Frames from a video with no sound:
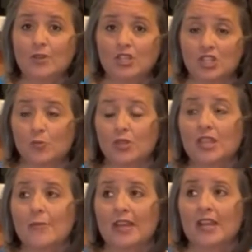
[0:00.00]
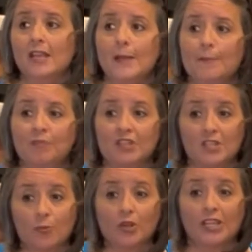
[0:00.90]
You could just put them in
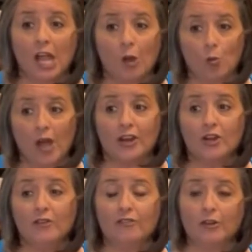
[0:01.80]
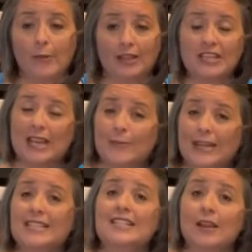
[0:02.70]
some really hot water for about 10
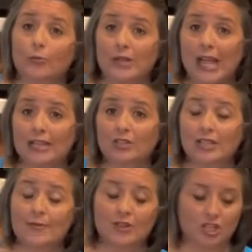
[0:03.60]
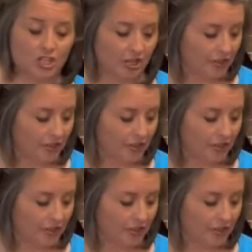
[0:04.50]
minutes and that'll rehydrate them, they can cut